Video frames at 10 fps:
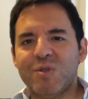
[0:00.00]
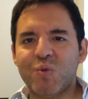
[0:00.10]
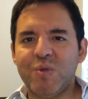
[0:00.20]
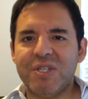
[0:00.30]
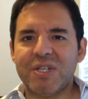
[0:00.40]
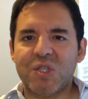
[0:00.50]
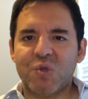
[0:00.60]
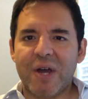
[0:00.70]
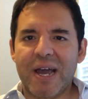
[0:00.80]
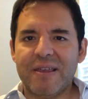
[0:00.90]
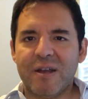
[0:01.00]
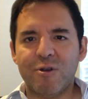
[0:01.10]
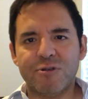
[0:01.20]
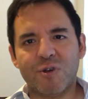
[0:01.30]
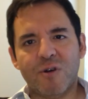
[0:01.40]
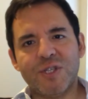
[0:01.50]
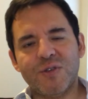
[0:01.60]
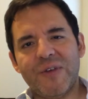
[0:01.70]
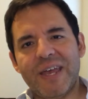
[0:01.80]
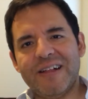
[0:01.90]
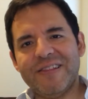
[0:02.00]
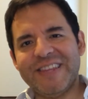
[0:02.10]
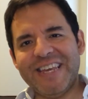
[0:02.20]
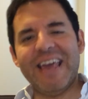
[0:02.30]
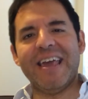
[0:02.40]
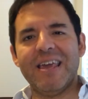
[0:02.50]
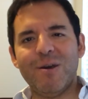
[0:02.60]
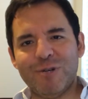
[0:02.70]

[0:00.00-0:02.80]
to switch and try the close cousin of LDA,